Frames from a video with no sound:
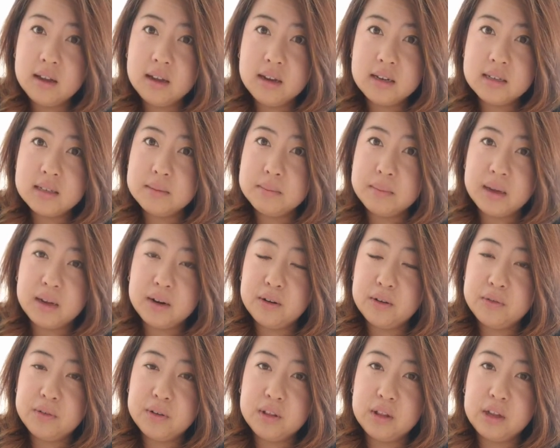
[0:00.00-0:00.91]
it doesn't
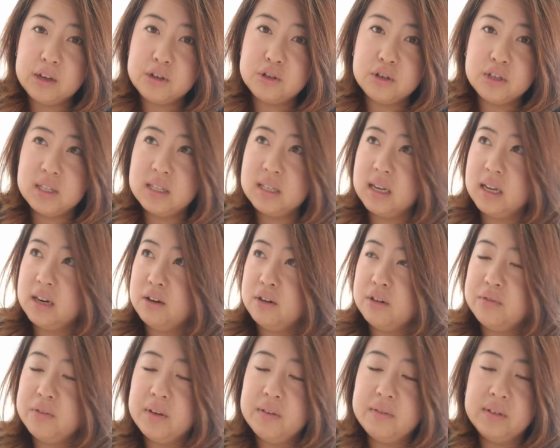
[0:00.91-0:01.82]
matter if your laundry's done
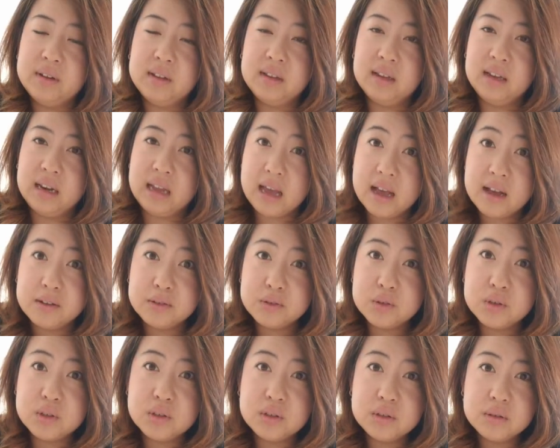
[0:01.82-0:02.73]
or if you have a clean
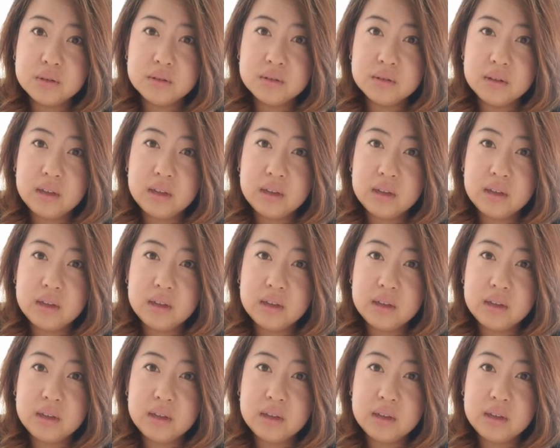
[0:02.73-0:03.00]
house.